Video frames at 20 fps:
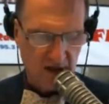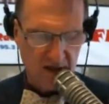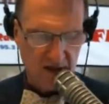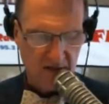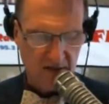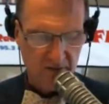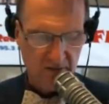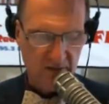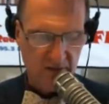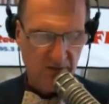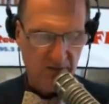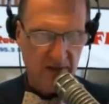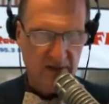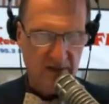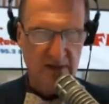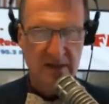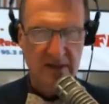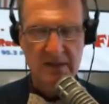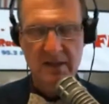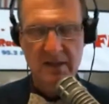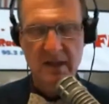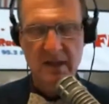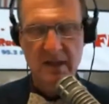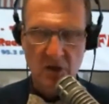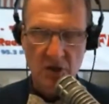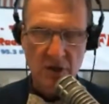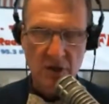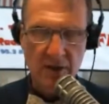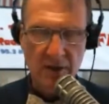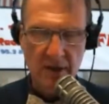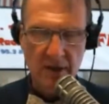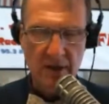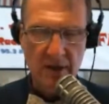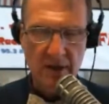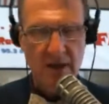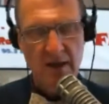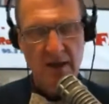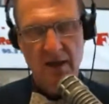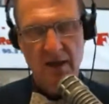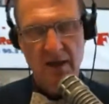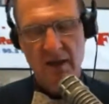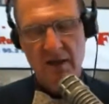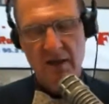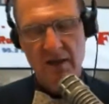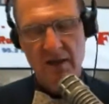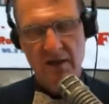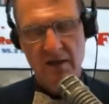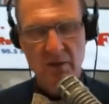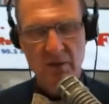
information. Isn't that a good thing? Don't we